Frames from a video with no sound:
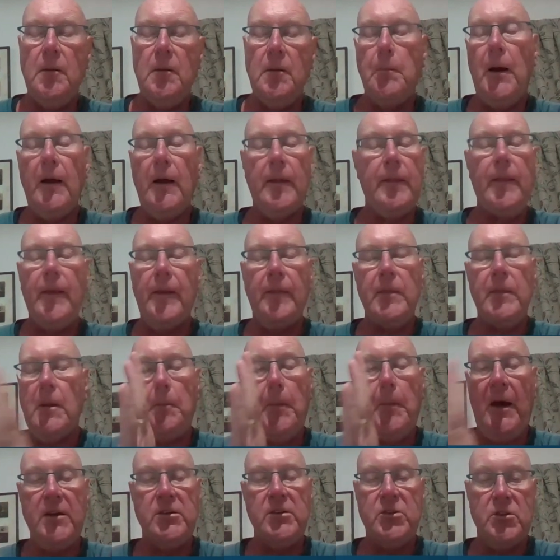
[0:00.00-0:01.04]
and by then the
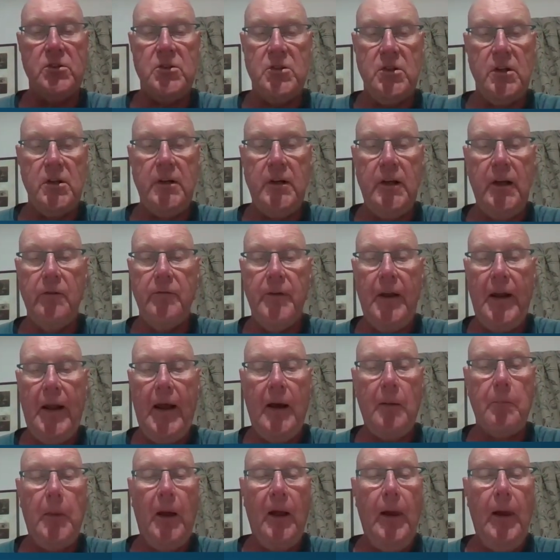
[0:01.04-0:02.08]
patients had given
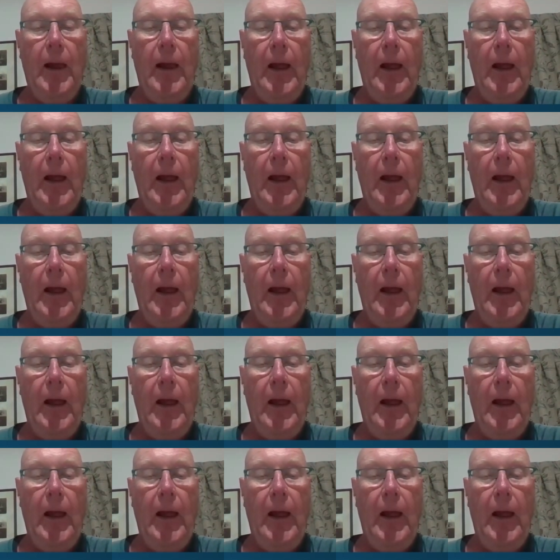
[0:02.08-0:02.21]
up,